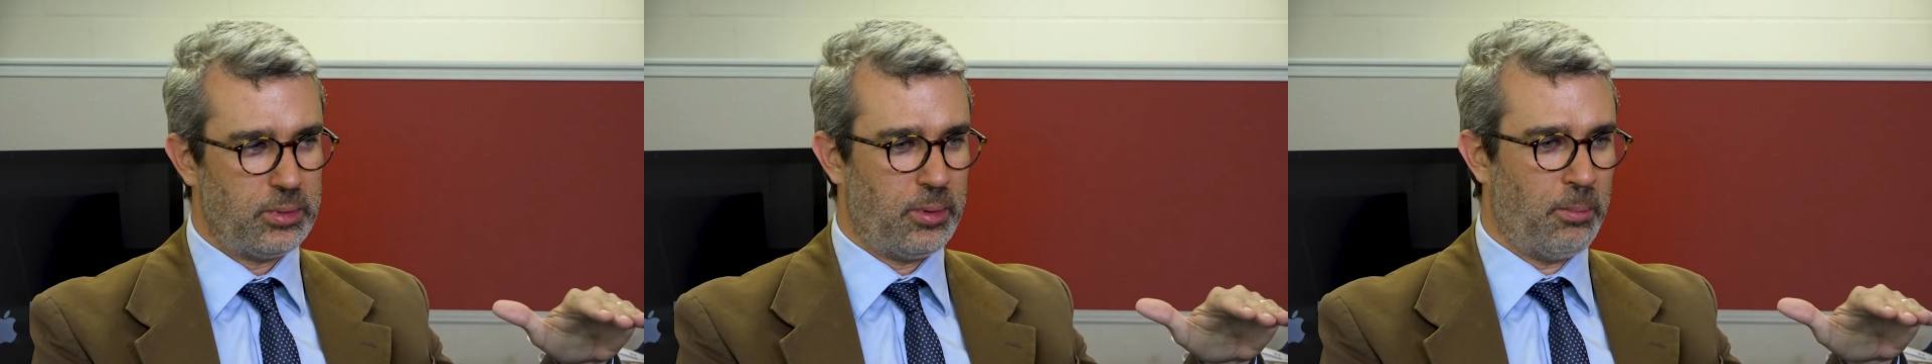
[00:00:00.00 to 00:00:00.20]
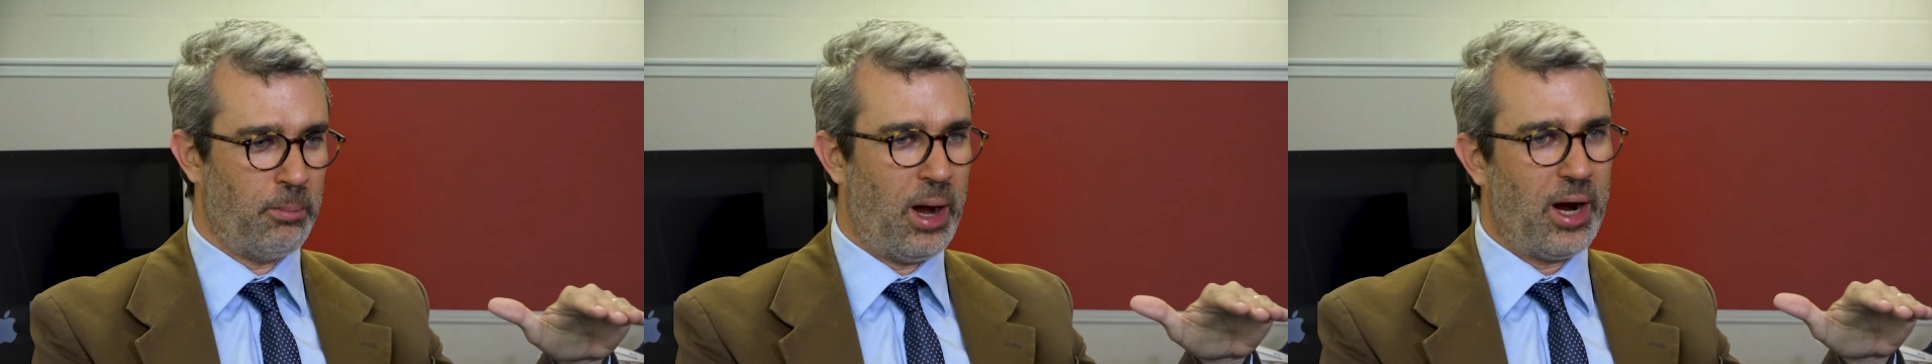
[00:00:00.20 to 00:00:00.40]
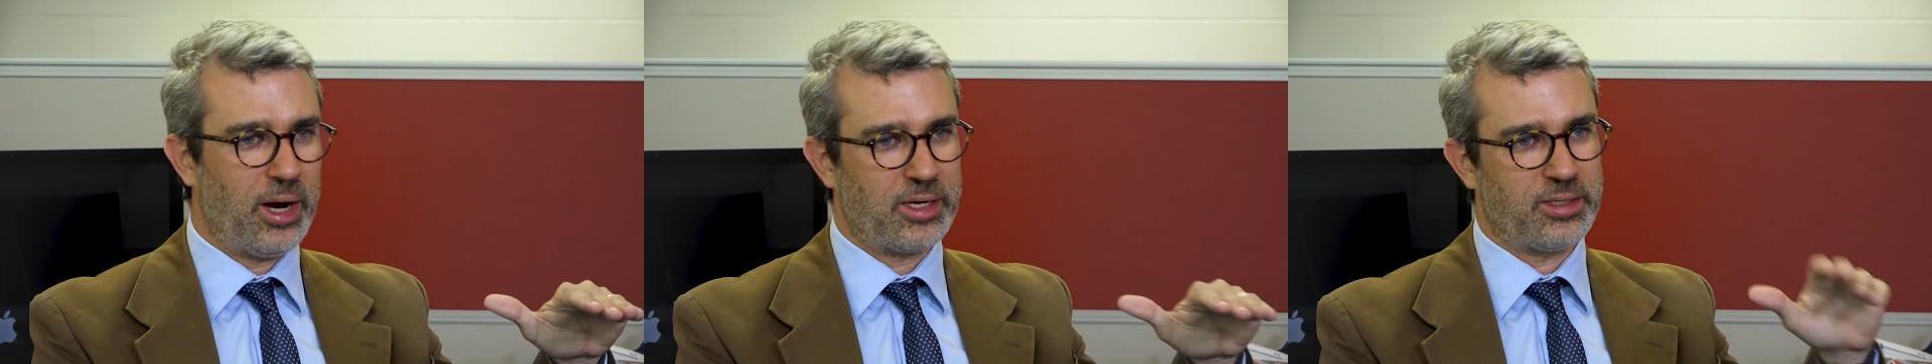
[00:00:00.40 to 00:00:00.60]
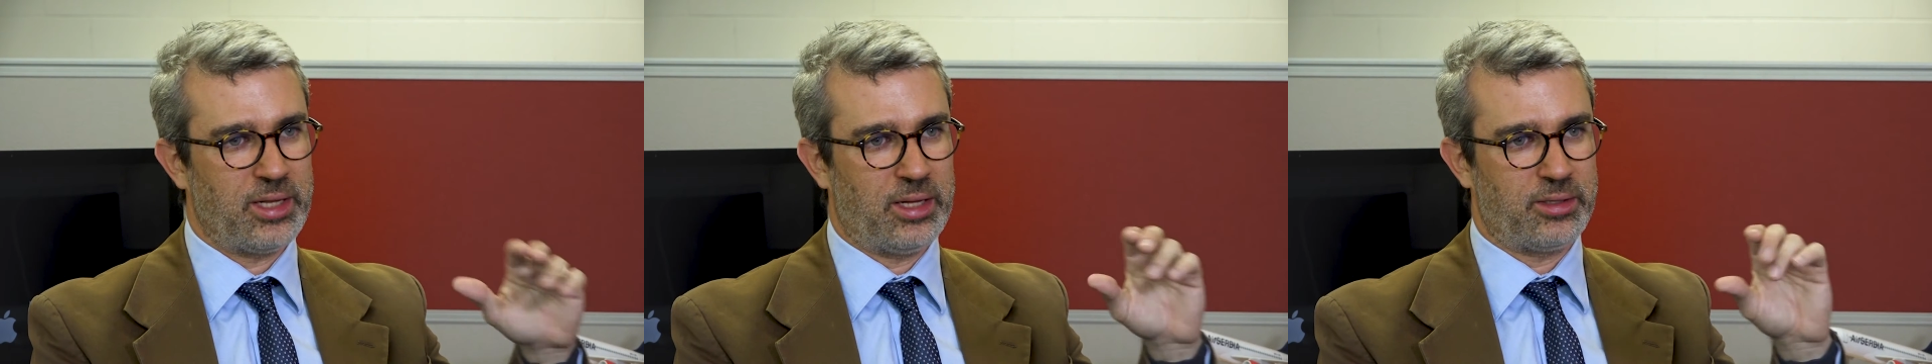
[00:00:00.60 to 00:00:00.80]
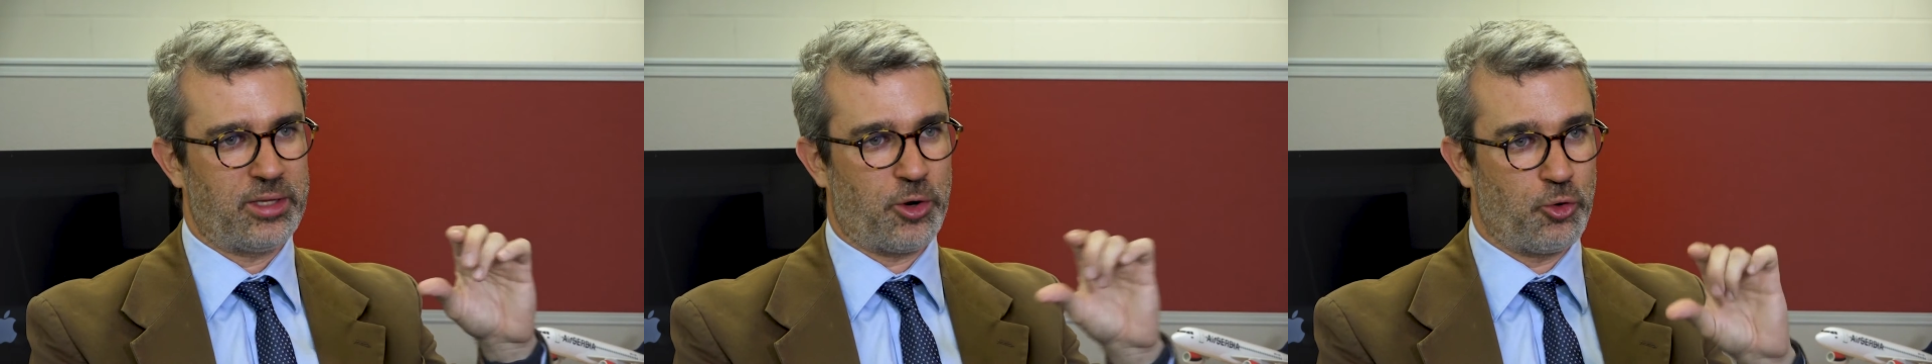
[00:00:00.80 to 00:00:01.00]
mark
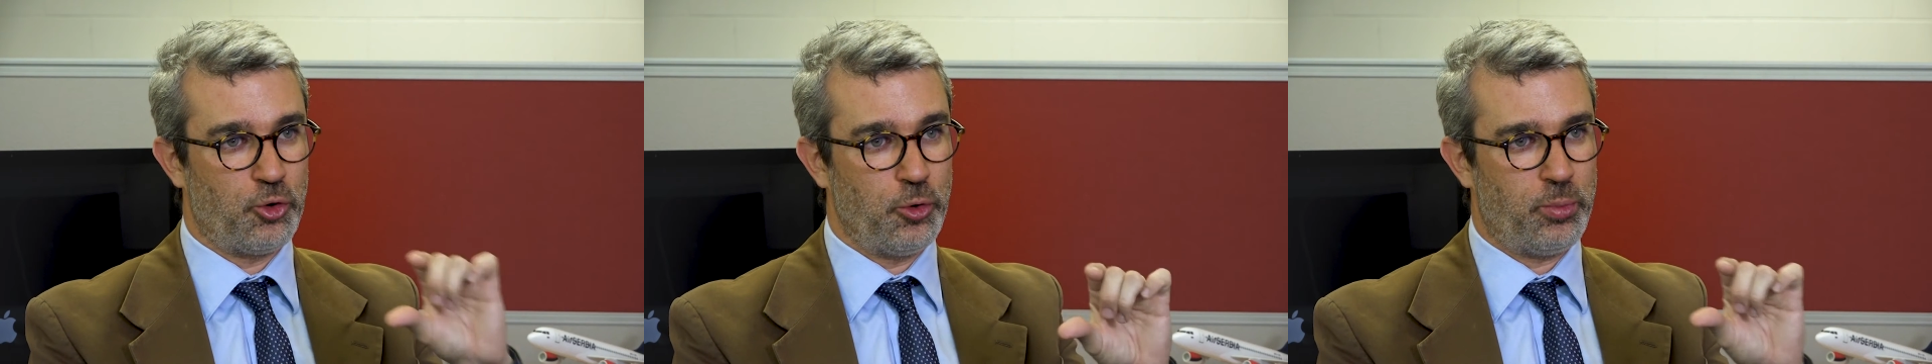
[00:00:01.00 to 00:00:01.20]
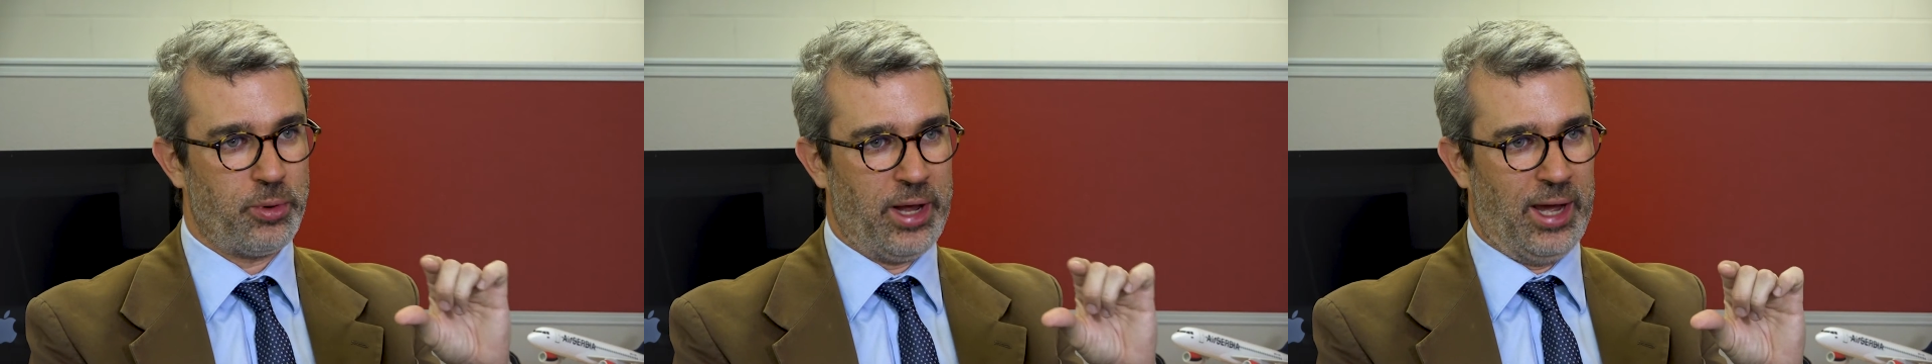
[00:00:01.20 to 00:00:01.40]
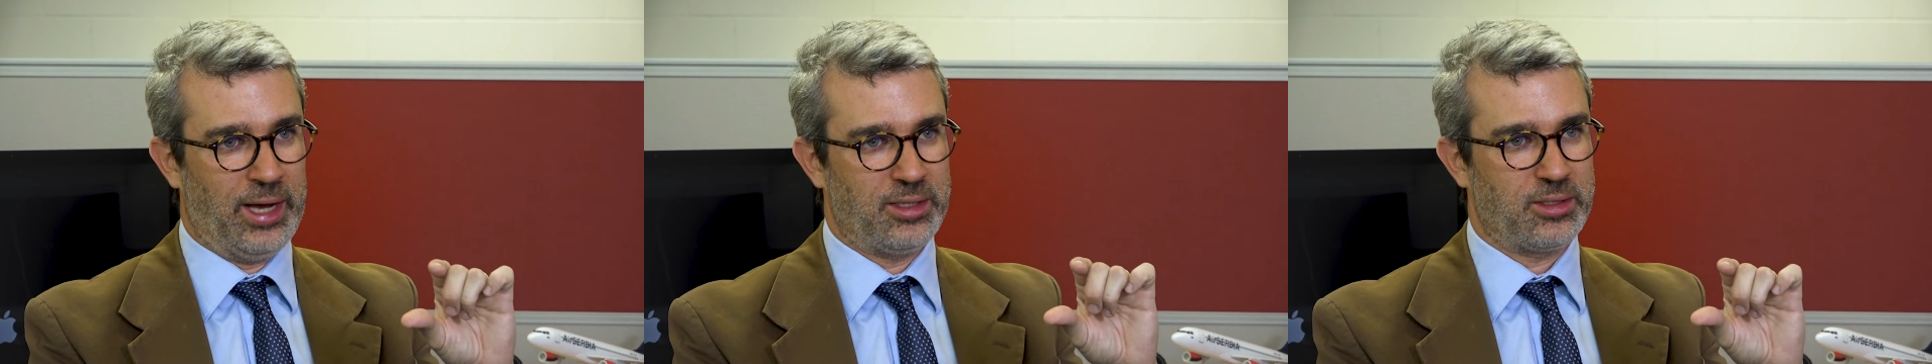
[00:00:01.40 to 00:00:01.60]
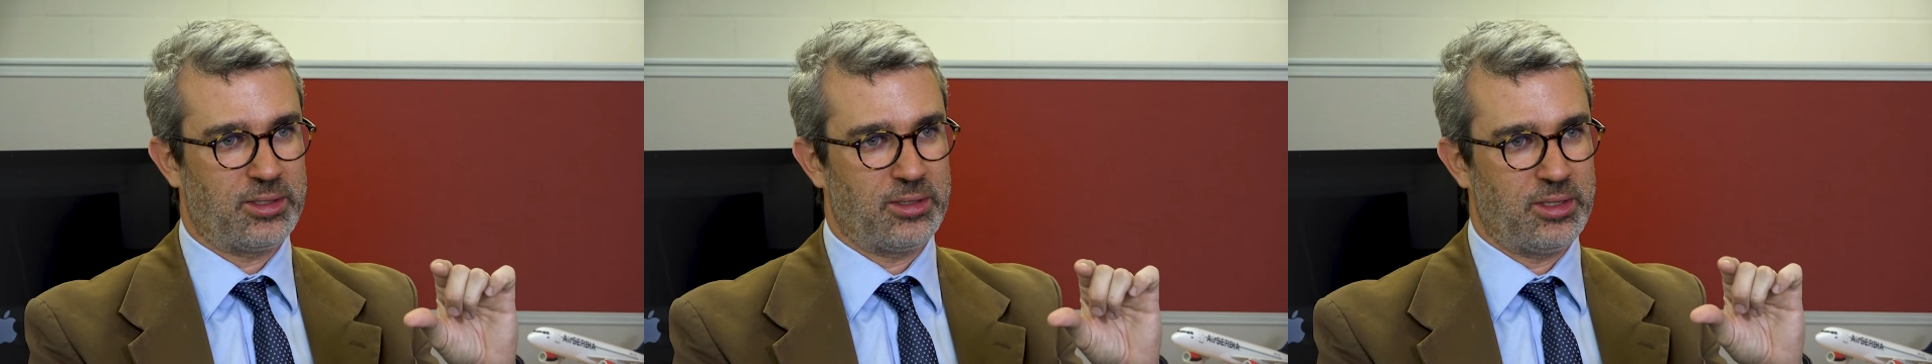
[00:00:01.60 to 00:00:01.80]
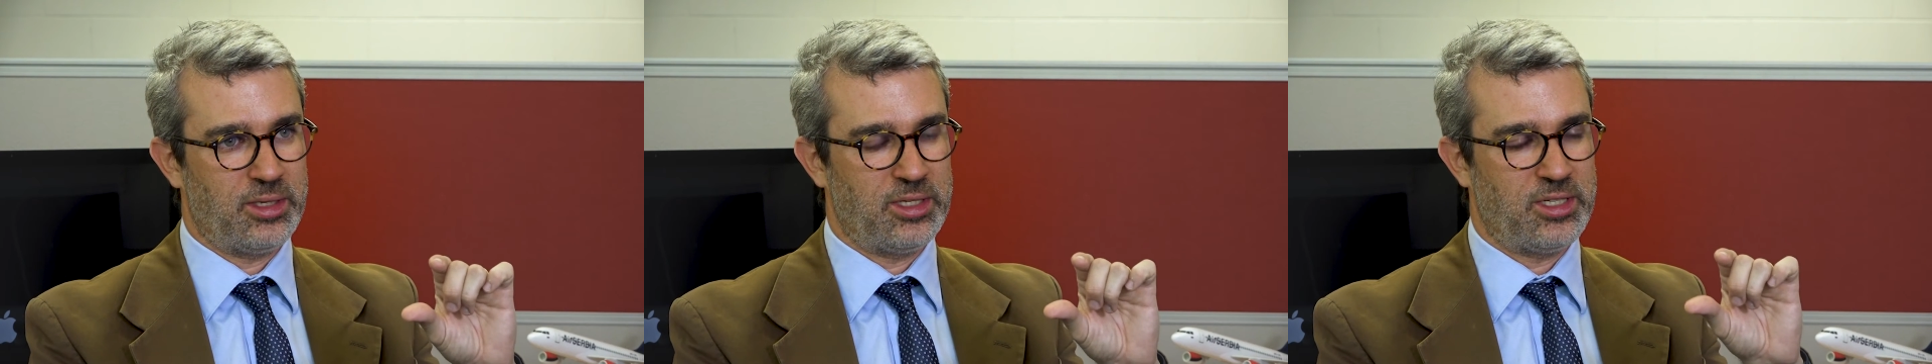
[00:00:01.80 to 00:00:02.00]
that the group get
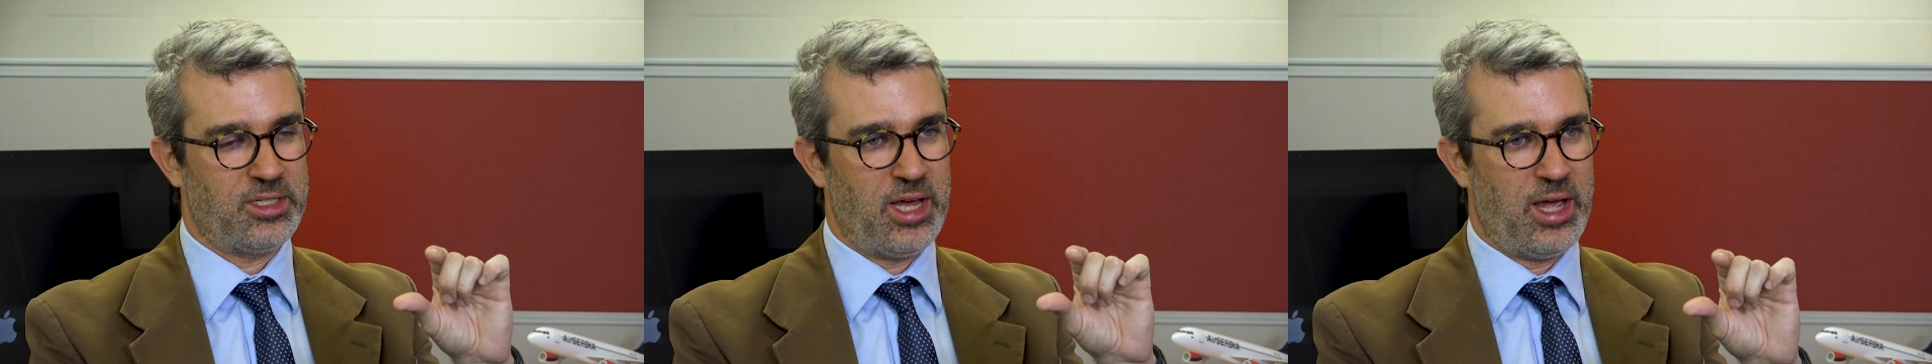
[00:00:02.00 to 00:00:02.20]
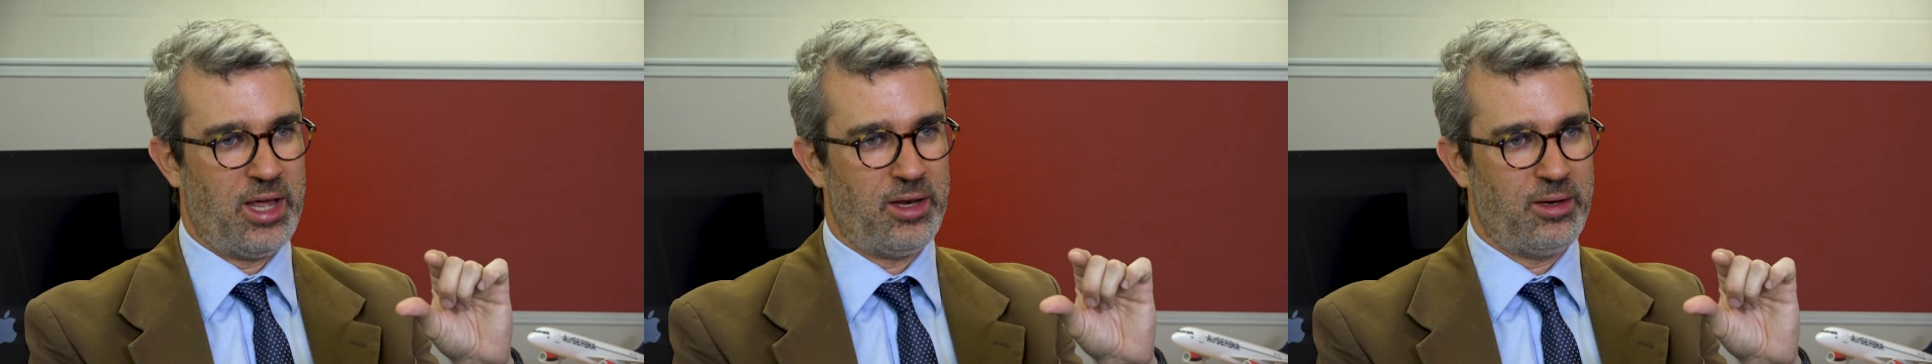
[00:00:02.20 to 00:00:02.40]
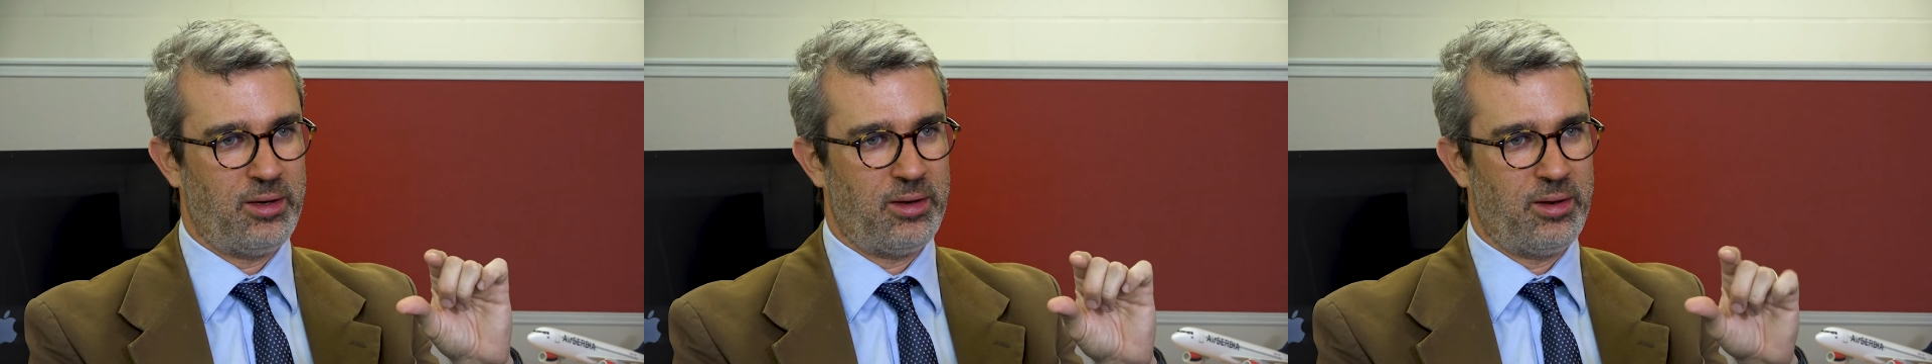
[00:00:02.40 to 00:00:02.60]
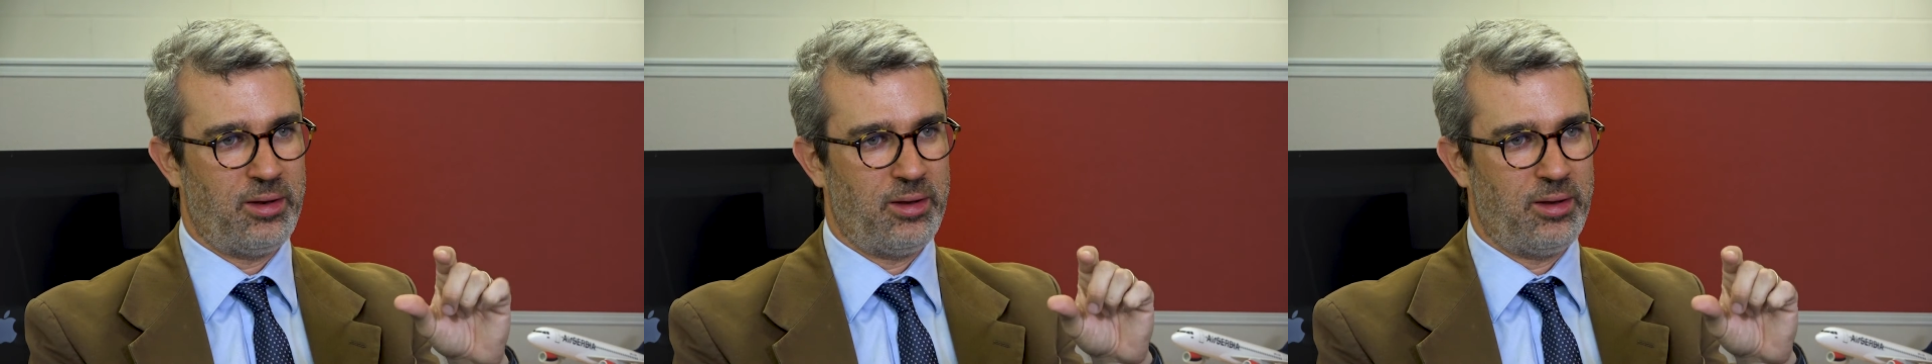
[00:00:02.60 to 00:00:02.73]
is then